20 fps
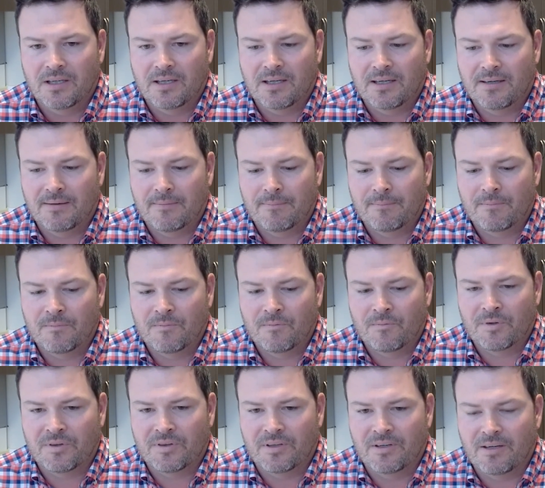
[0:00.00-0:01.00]
um,
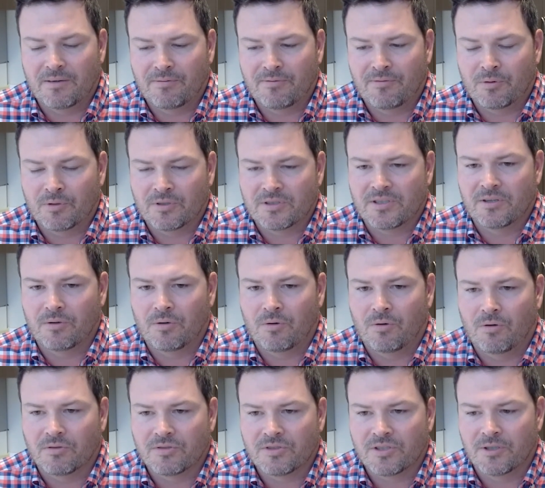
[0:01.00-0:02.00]
with enough force in the
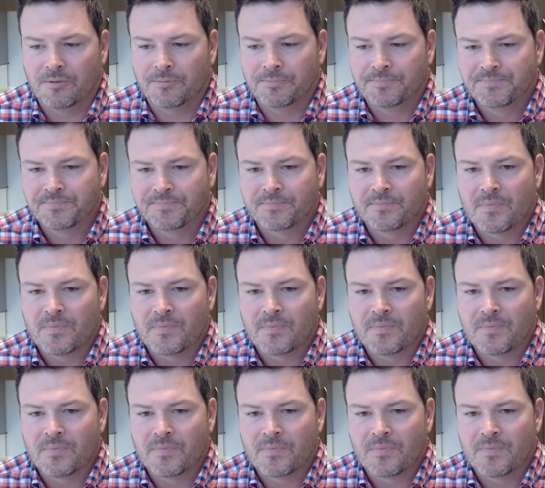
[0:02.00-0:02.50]
hole. So